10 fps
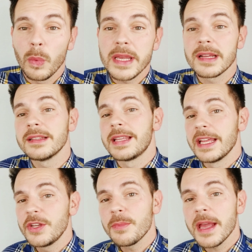Will we
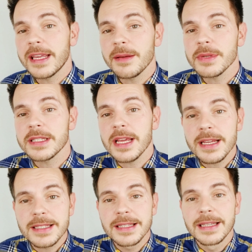continue making
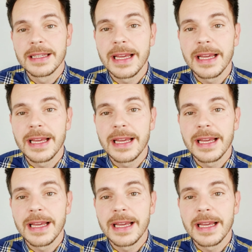mistakes?